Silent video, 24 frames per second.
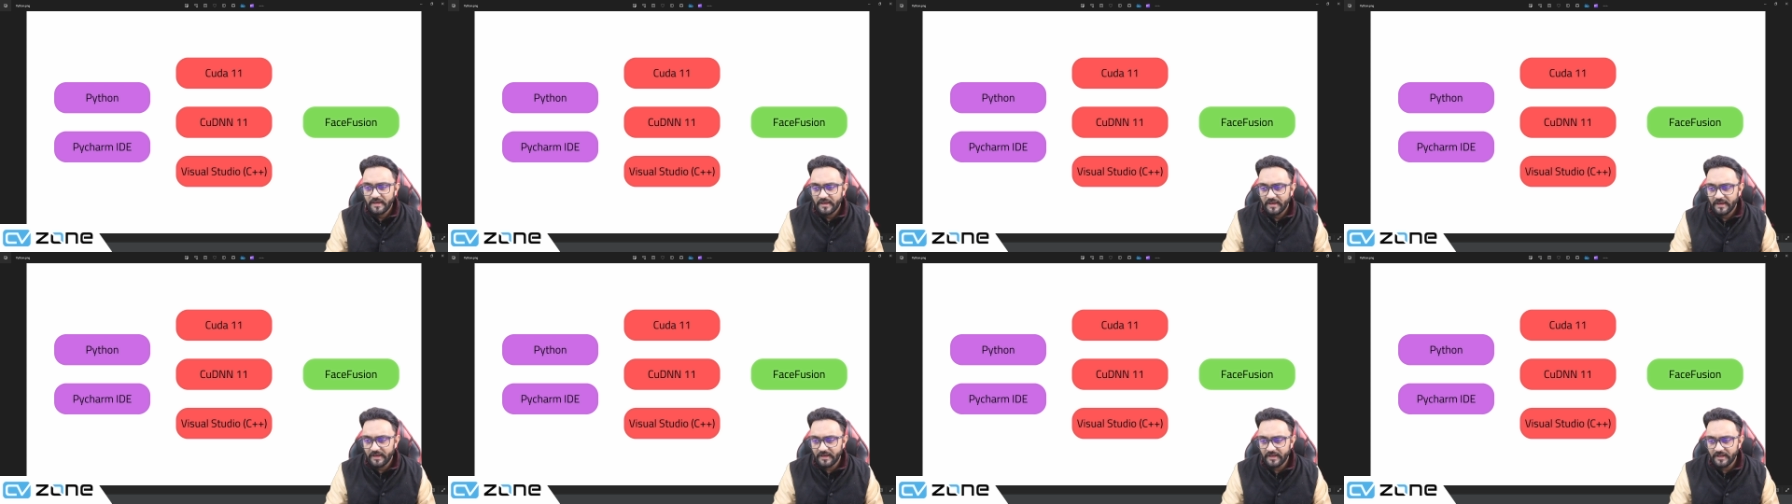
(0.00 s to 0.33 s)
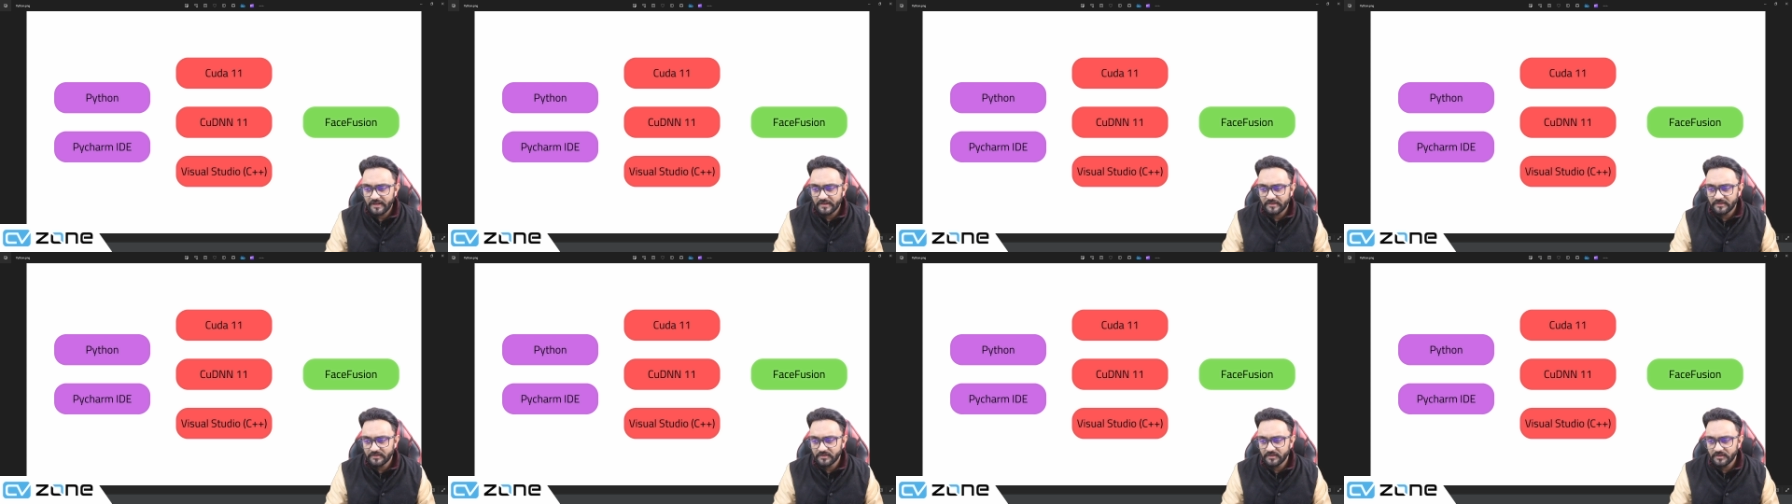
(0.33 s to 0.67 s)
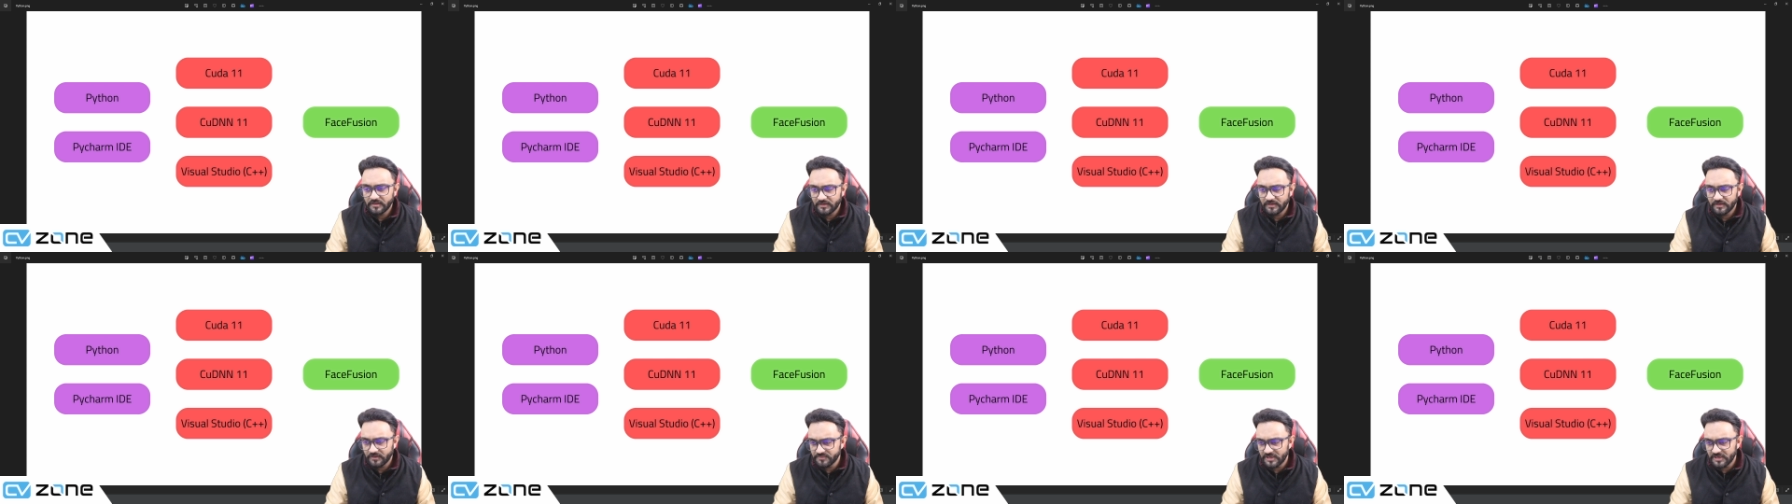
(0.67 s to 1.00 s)
and
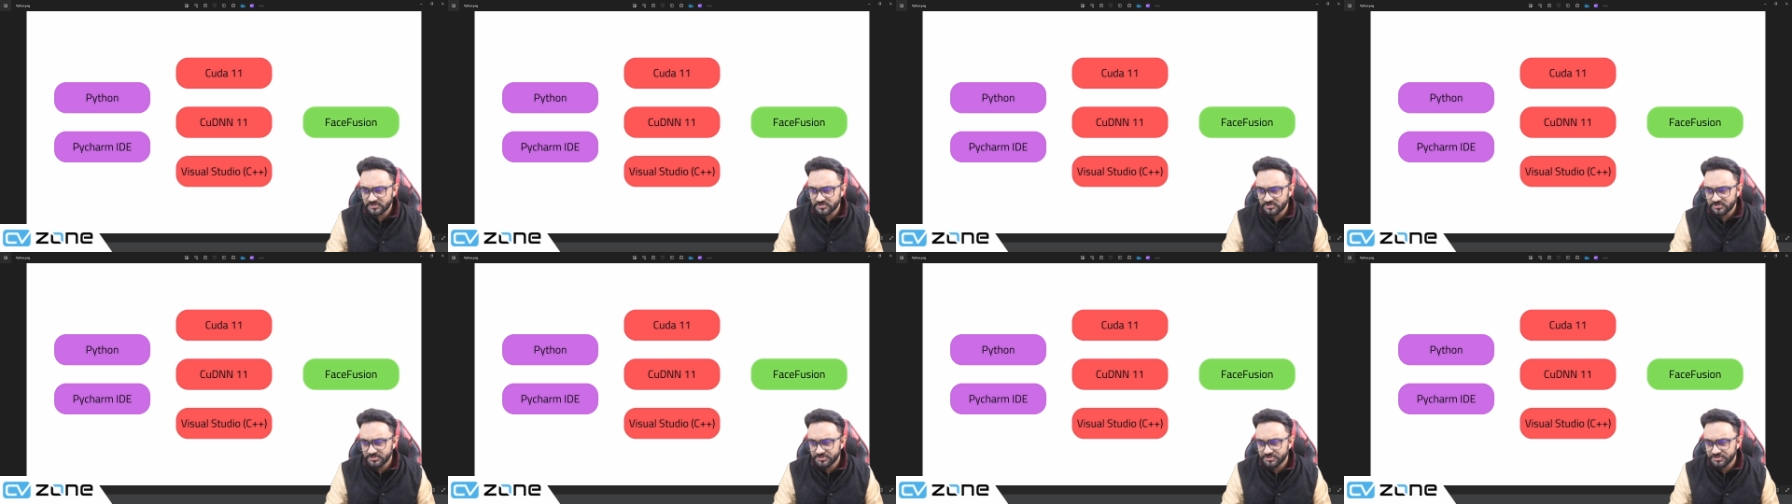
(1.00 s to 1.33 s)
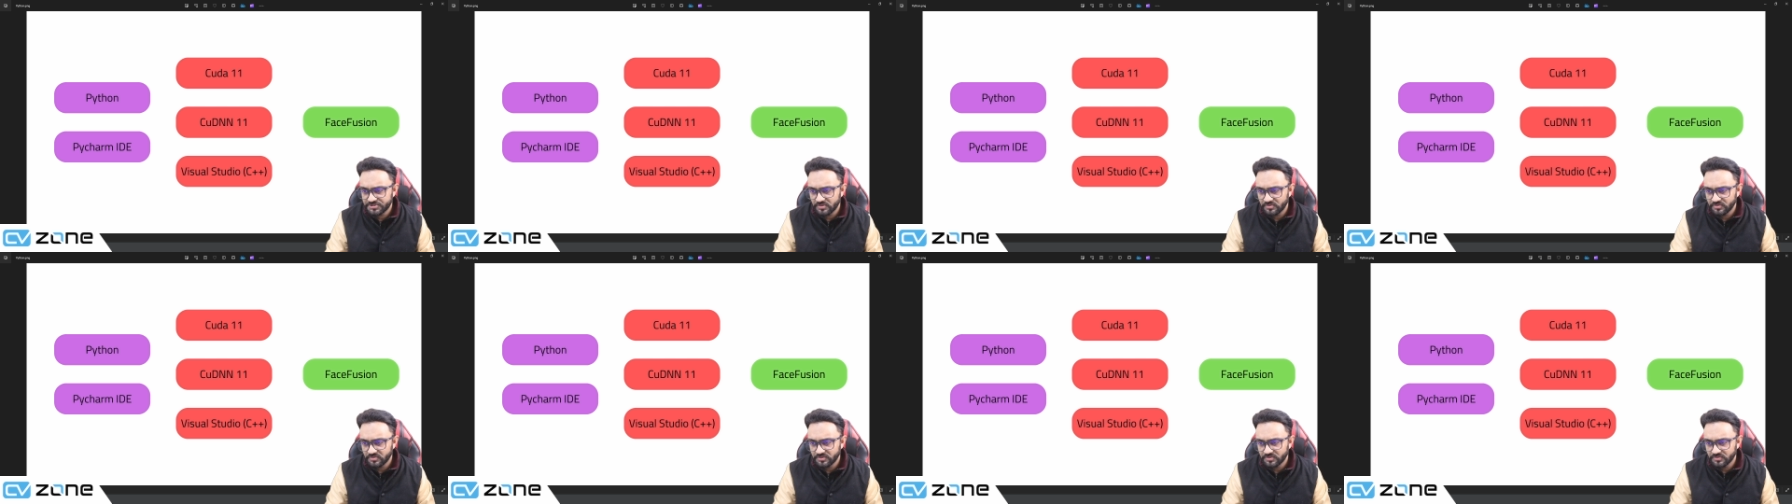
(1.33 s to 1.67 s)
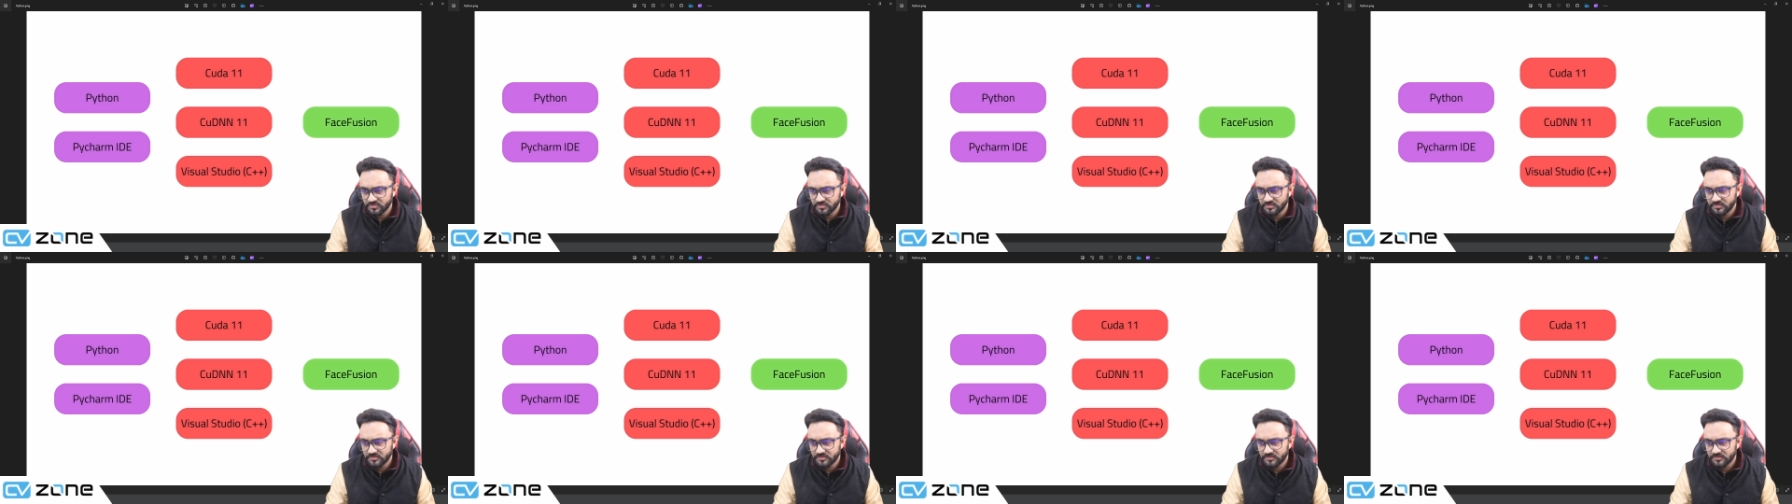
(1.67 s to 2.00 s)
let me actually show
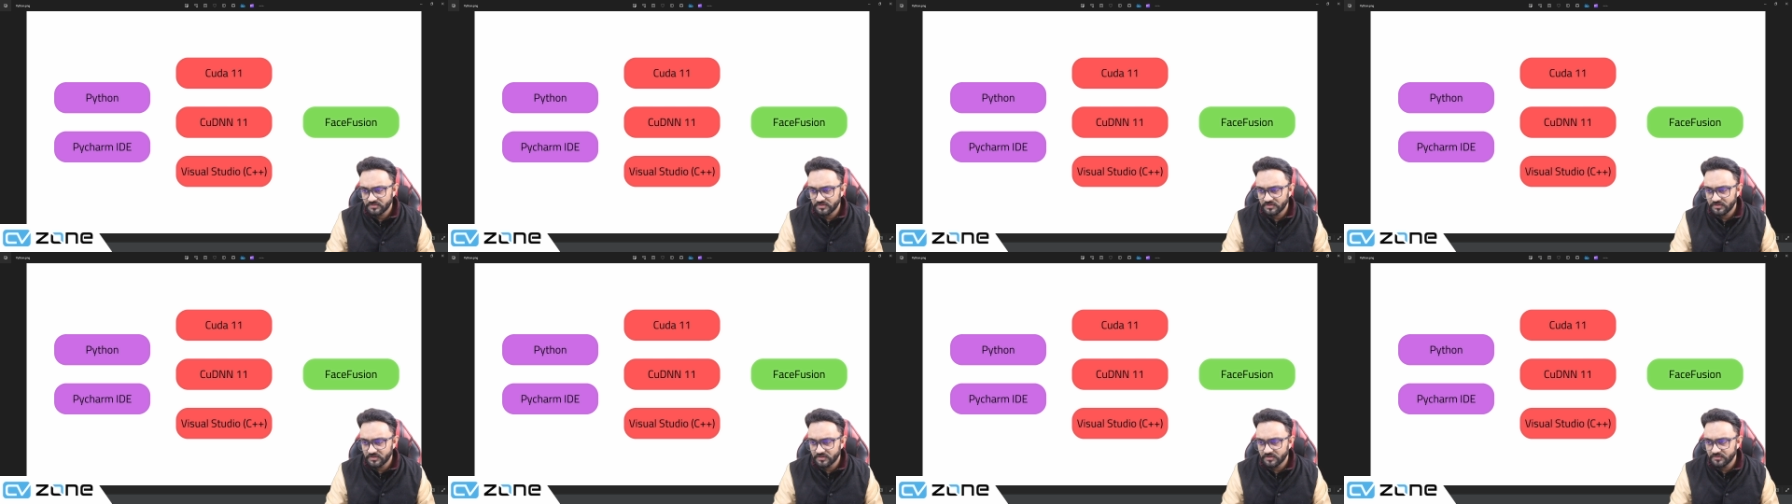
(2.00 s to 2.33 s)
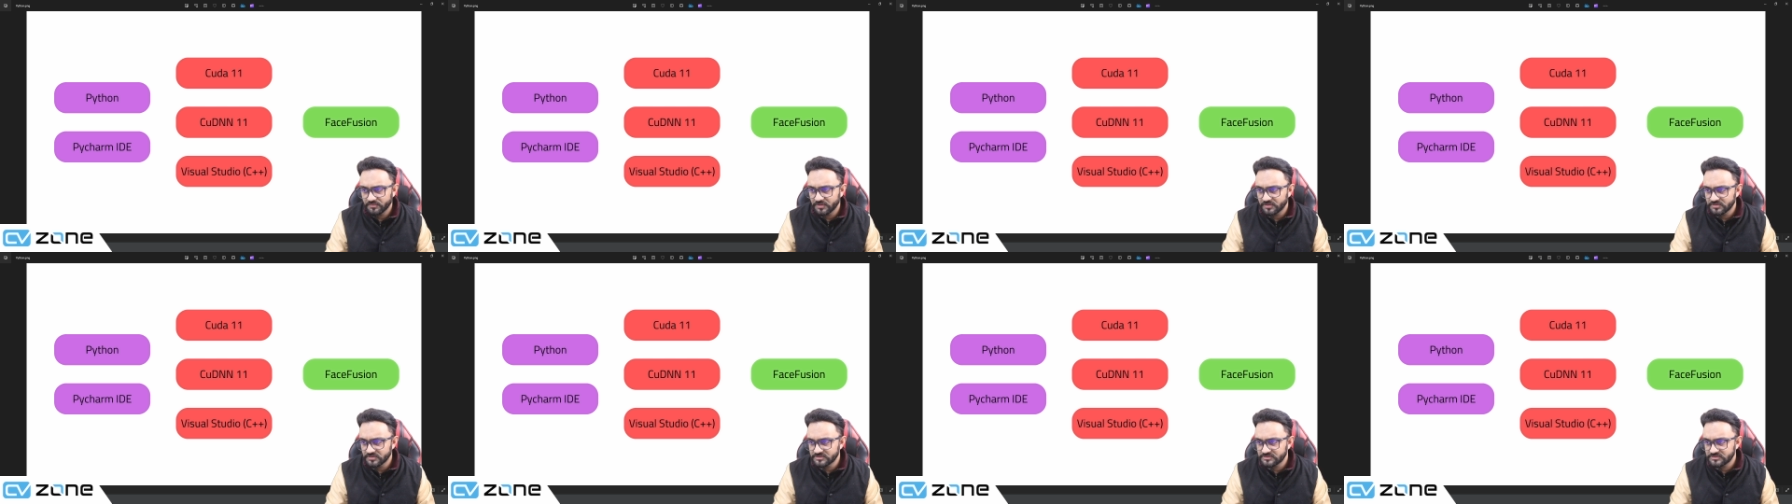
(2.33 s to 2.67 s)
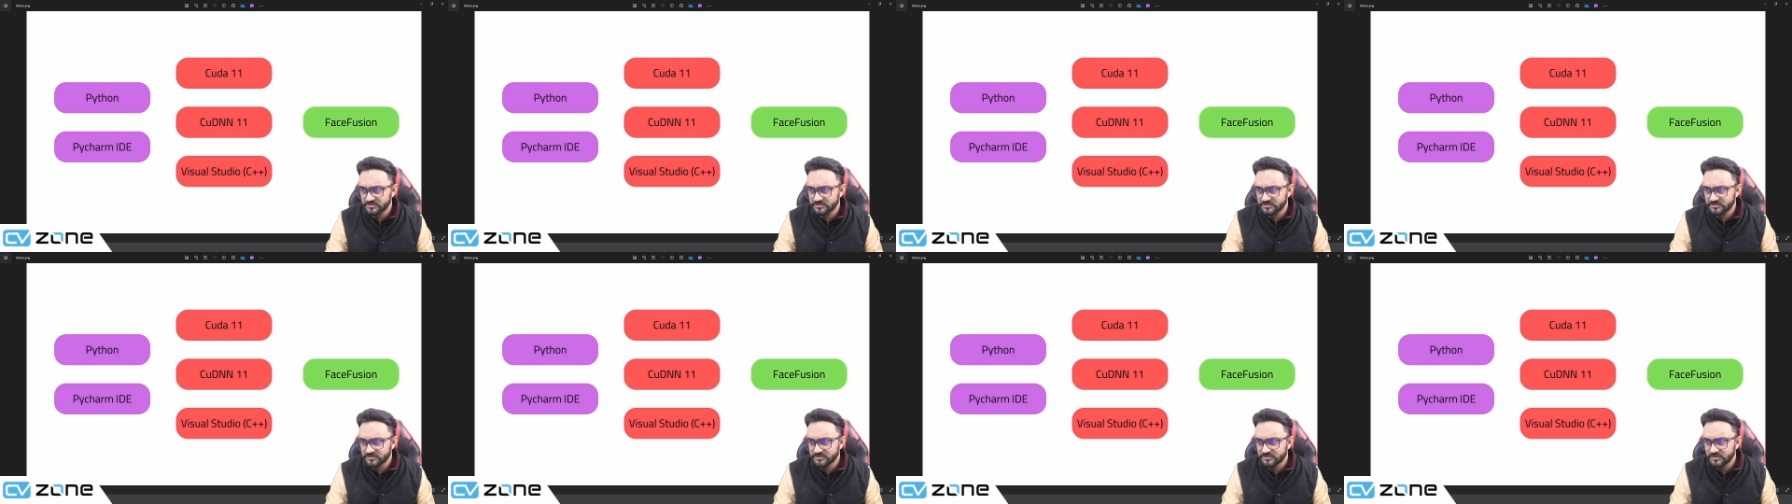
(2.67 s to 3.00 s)
you
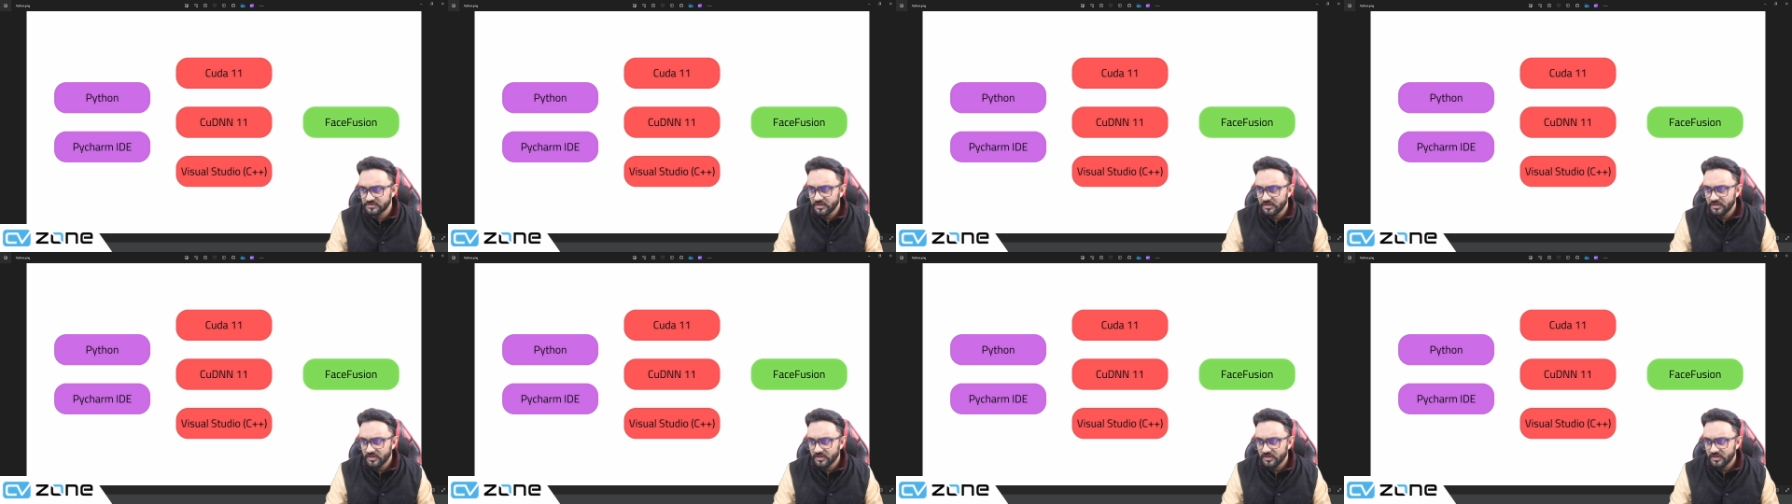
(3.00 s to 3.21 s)
because